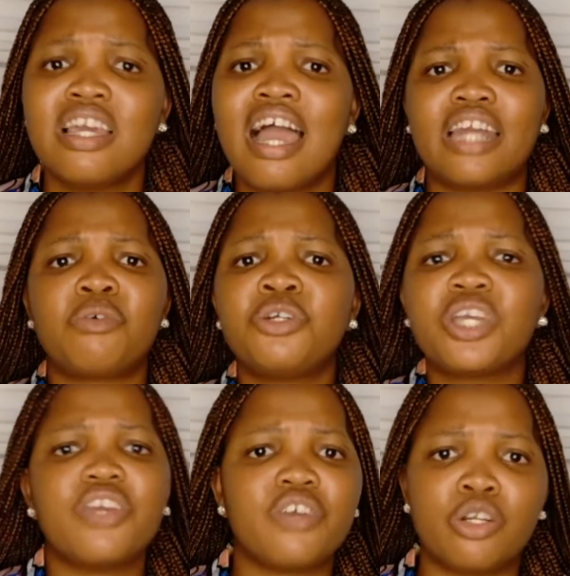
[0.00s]
I don't want
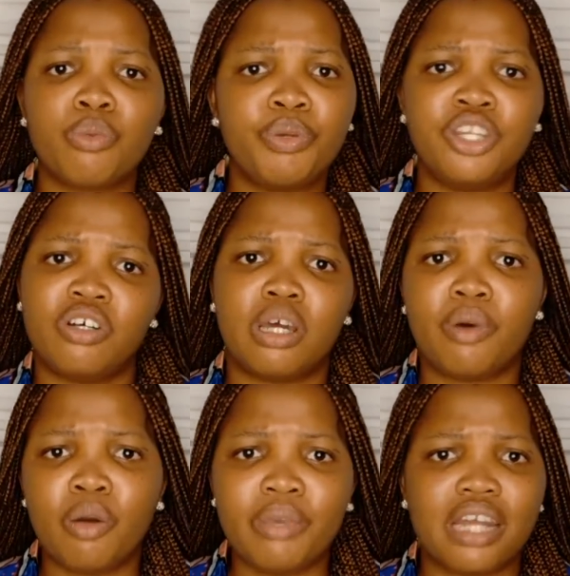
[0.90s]
to give you an opinion
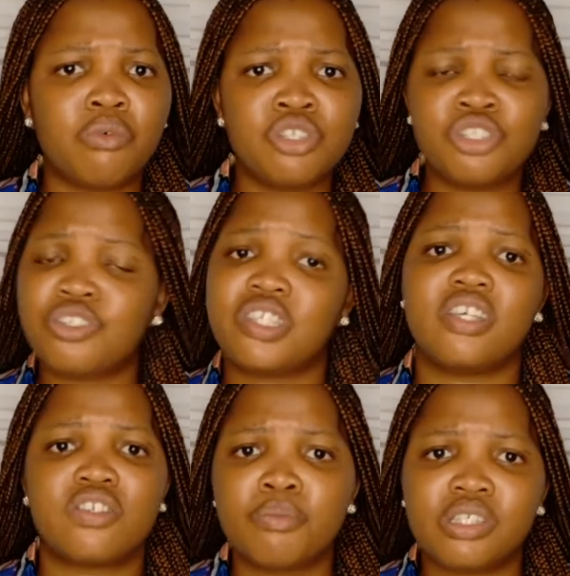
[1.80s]
about me. I don't want you to say
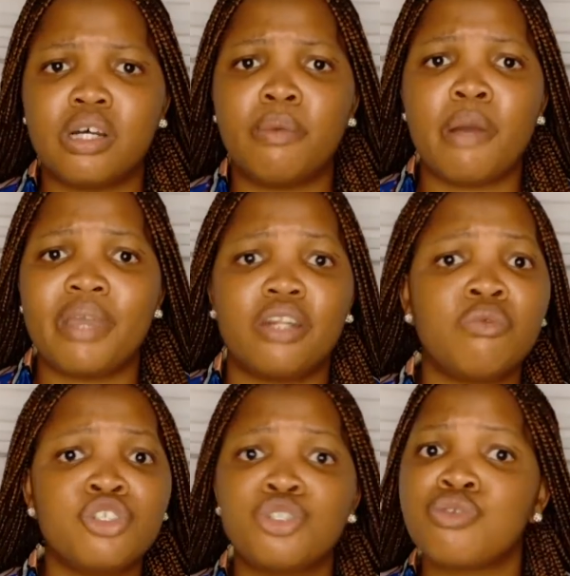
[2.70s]
something about me. I don't
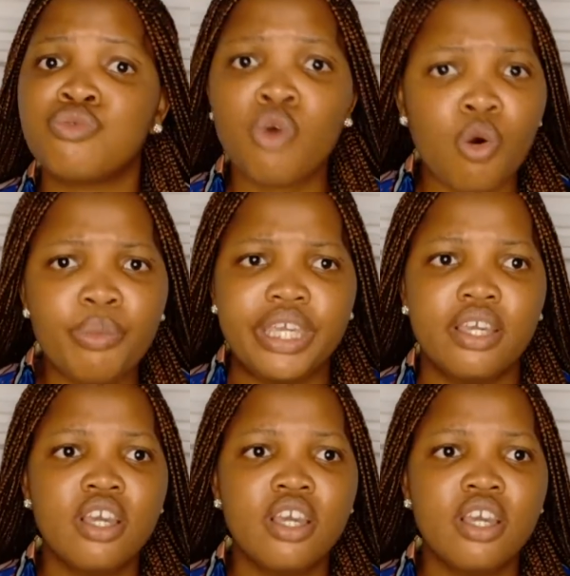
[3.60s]
want you to know me.